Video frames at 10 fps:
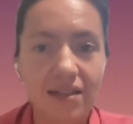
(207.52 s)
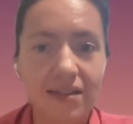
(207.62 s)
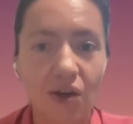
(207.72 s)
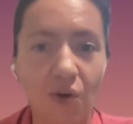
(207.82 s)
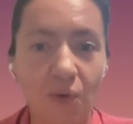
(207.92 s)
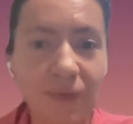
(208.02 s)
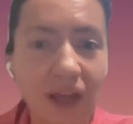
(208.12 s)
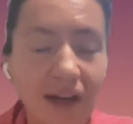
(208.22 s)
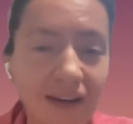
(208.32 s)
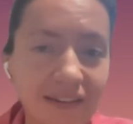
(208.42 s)
So
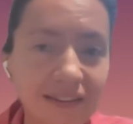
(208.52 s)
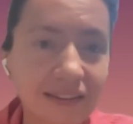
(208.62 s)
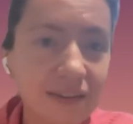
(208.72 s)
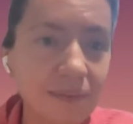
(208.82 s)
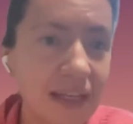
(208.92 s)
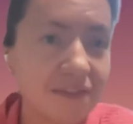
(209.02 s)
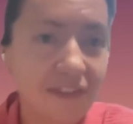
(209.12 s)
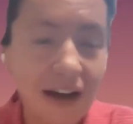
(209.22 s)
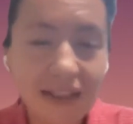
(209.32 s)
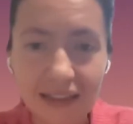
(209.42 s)
the main
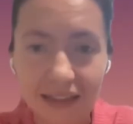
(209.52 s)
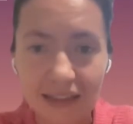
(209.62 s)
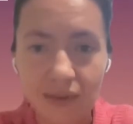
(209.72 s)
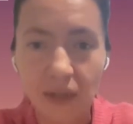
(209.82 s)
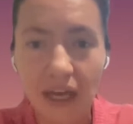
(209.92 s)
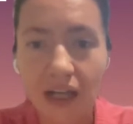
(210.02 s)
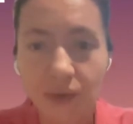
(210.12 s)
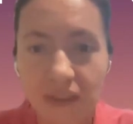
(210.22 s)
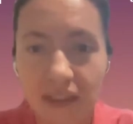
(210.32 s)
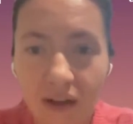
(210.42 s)
findings that we
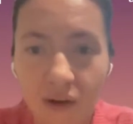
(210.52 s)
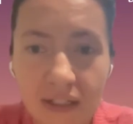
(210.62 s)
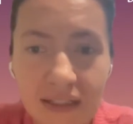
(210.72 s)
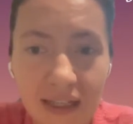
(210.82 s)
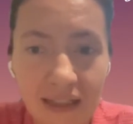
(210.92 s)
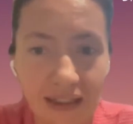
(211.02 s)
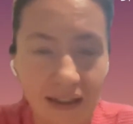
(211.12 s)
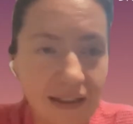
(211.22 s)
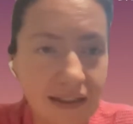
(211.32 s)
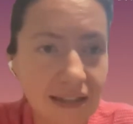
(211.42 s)
had within our
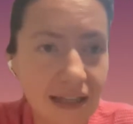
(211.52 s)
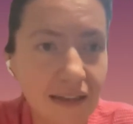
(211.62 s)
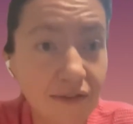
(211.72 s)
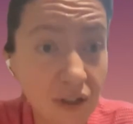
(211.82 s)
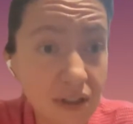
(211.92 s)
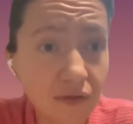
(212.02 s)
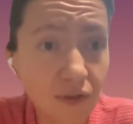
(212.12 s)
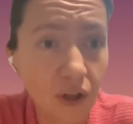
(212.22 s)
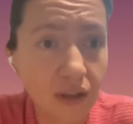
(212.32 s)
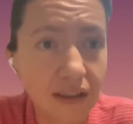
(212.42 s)
study is that, first
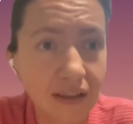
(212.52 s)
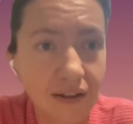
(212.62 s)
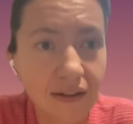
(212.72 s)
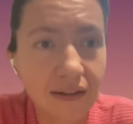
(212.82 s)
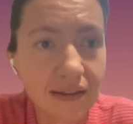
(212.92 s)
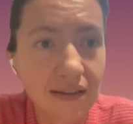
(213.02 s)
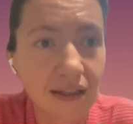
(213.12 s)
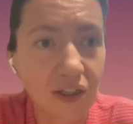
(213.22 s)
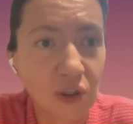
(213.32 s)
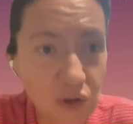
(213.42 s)
of all, girls
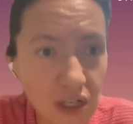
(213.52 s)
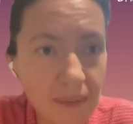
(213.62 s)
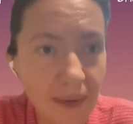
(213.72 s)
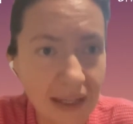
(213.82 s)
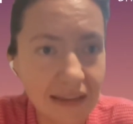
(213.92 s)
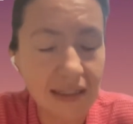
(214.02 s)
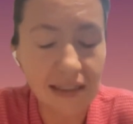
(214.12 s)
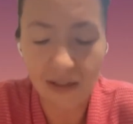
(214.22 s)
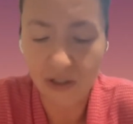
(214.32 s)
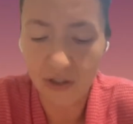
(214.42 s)
usually make the
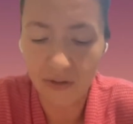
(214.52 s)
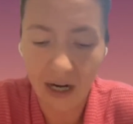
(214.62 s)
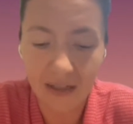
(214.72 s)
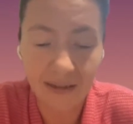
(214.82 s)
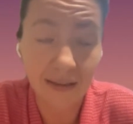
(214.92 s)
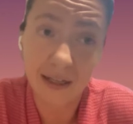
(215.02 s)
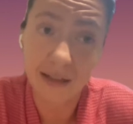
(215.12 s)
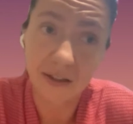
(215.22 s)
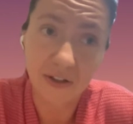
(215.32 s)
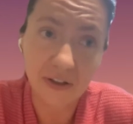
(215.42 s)
decision regarding
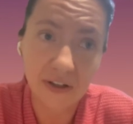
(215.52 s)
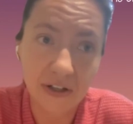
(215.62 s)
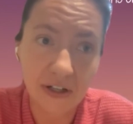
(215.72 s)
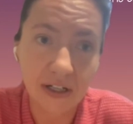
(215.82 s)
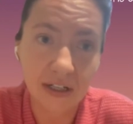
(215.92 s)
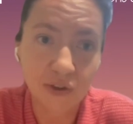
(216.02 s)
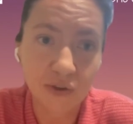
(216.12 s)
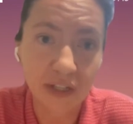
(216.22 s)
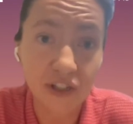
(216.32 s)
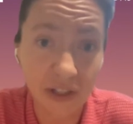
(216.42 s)
their career
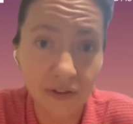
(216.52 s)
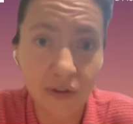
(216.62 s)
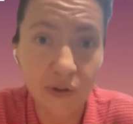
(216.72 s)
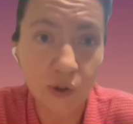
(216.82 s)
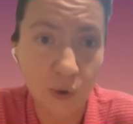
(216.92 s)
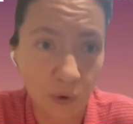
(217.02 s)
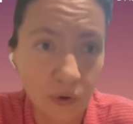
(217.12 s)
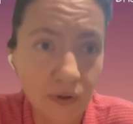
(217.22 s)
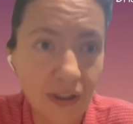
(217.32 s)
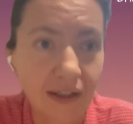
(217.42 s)
during general
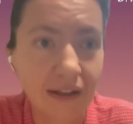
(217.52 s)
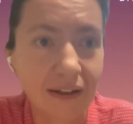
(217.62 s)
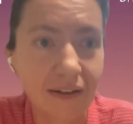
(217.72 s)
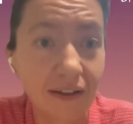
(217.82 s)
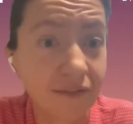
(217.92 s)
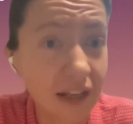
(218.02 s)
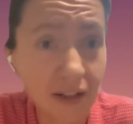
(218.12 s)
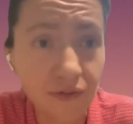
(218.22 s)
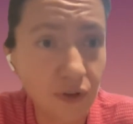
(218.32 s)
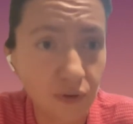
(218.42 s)
school, and
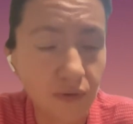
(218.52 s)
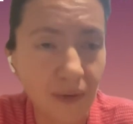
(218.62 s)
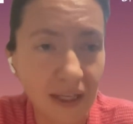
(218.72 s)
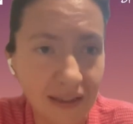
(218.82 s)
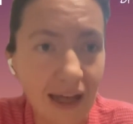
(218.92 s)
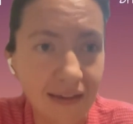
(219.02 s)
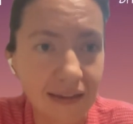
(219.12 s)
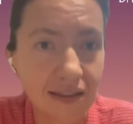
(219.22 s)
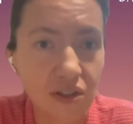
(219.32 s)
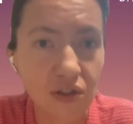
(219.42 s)
very few make that
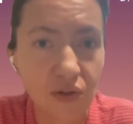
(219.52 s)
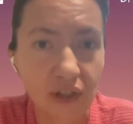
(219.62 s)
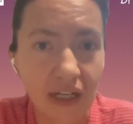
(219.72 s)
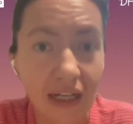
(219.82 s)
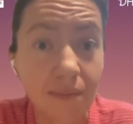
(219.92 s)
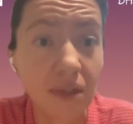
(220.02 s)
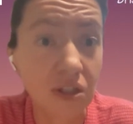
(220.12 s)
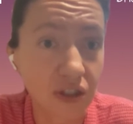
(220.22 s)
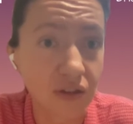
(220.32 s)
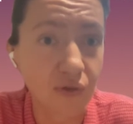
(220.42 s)
decision during
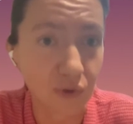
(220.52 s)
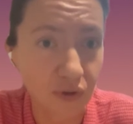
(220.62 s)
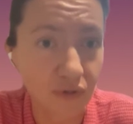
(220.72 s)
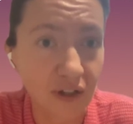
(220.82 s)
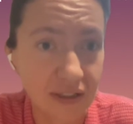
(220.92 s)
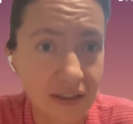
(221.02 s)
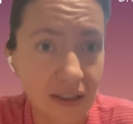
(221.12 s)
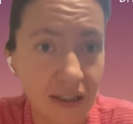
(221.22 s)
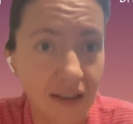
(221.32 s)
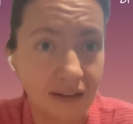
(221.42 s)
admission to
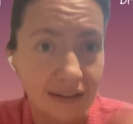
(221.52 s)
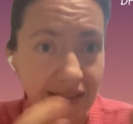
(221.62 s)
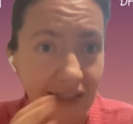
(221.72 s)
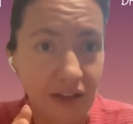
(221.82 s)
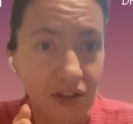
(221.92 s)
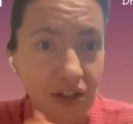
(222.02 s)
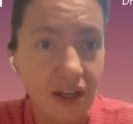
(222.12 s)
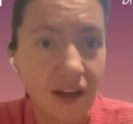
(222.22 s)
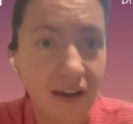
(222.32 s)
university stage,